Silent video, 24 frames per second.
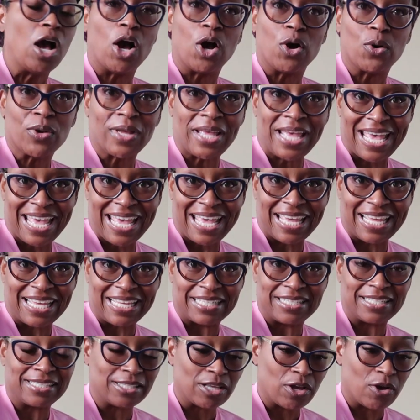
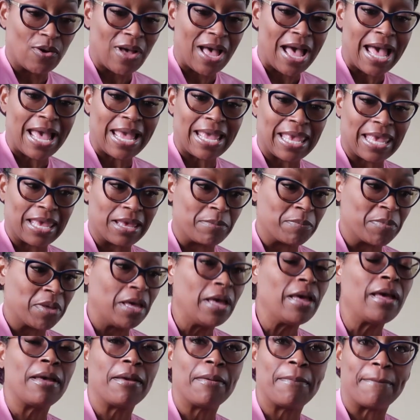Okay, so I am
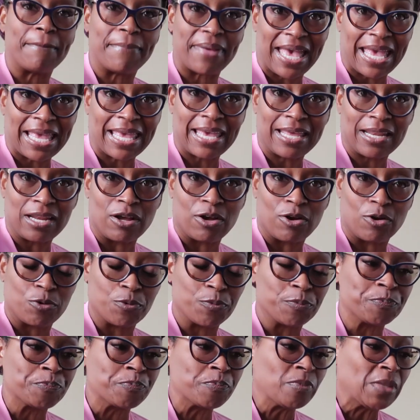back at
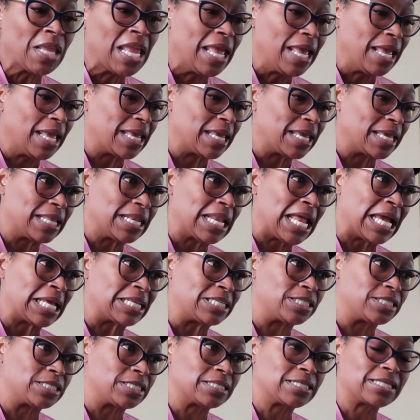home, and
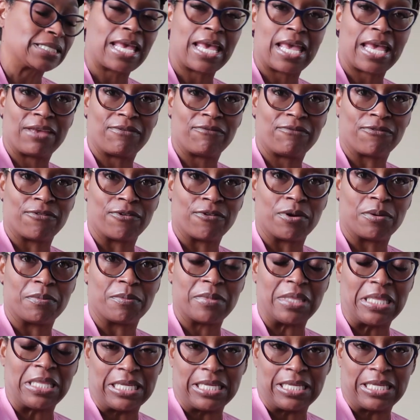I just came
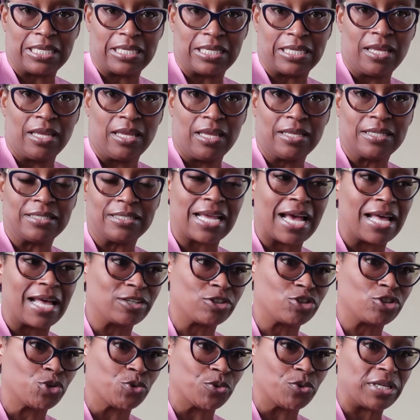from the
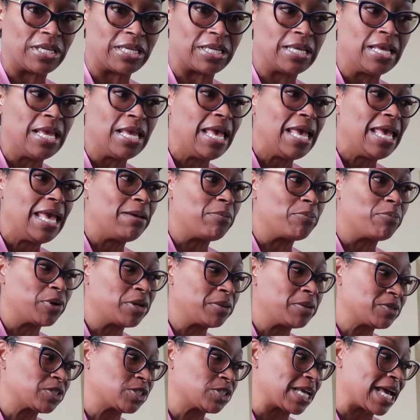Dollar Tree and
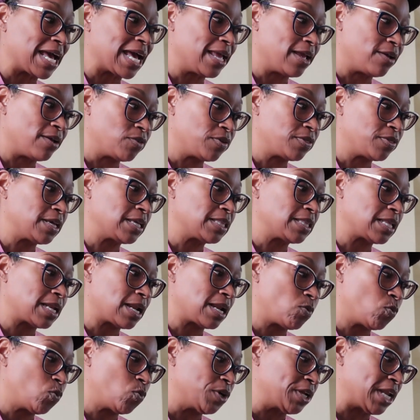pretty much got everything that
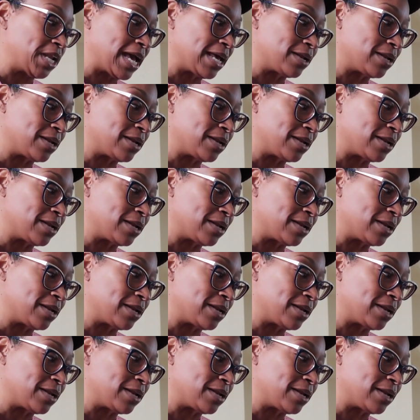I wanted.